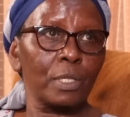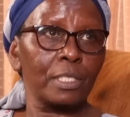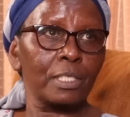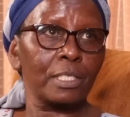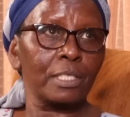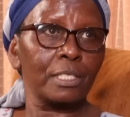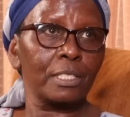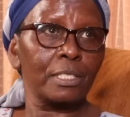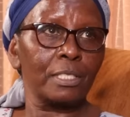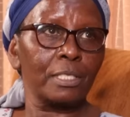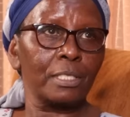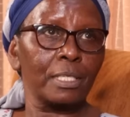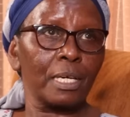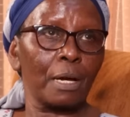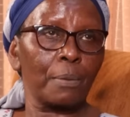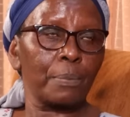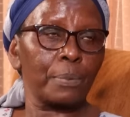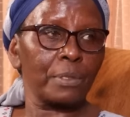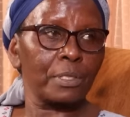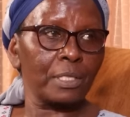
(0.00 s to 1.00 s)
when she
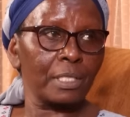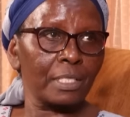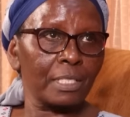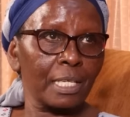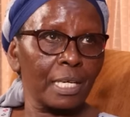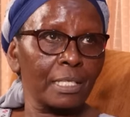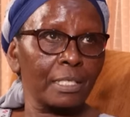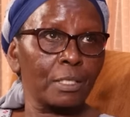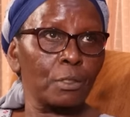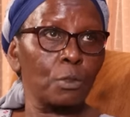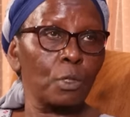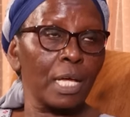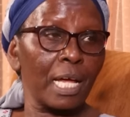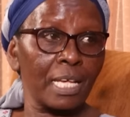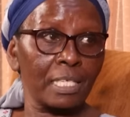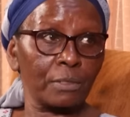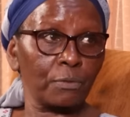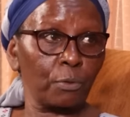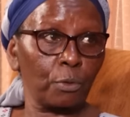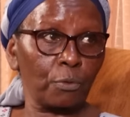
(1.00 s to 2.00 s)
appreciates that she'll
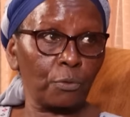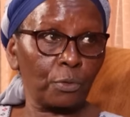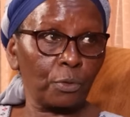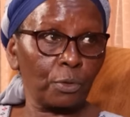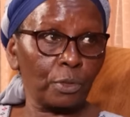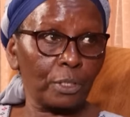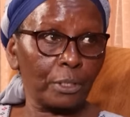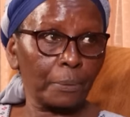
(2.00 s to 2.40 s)
ask for food.